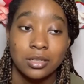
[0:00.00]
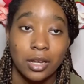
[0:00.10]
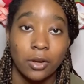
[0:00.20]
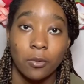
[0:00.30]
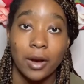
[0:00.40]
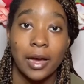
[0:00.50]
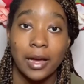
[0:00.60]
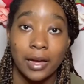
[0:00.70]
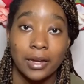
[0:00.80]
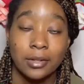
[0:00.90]

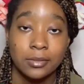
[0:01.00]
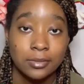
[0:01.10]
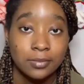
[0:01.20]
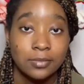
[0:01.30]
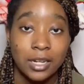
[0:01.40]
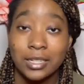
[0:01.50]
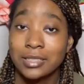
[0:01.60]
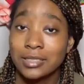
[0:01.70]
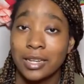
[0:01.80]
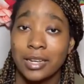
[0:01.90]
why? I get
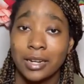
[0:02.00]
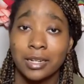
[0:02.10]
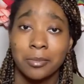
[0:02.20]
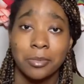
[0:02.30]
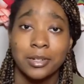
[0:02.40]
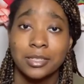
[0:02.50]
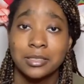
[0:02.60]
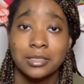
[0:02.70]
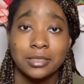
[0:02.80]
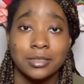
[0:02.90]
sad, I get
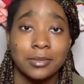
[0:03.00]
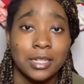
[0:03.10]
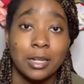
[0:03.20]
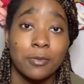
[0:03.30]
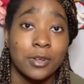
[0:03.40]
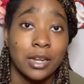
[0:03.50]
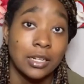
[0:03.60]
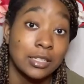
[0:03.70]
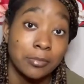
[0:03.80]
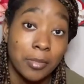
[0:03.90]
depressed. Sometimes I feel like
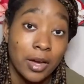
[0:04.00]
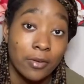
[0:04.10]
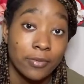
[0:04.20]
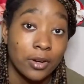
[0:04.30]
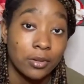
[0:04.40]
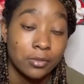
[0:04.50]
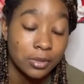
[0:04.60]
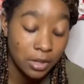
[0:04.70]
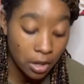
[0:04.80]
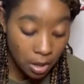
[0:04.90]
it's my fault.
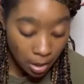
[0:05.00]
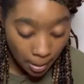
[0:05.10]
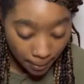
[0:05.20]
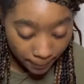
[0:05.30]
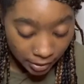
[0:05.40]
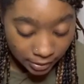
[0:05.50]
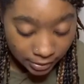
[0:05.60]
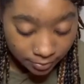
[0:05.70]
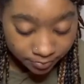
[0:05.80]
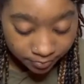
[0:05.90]

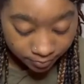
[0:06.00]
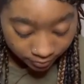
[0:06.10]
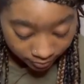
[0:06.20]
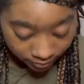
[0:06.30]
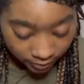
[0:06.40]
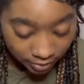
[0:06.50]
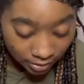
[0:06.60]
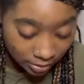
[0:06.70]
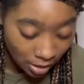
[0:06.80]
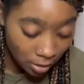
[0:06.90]
But let's
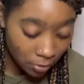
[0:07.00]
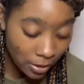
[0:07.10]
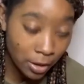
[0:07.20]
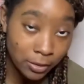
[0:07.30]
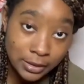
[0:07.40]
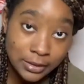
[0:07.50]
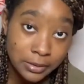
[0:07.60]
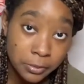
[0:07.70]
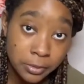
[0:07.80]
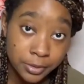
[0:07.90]
go on
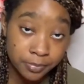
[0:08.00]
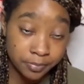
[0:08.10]
into it.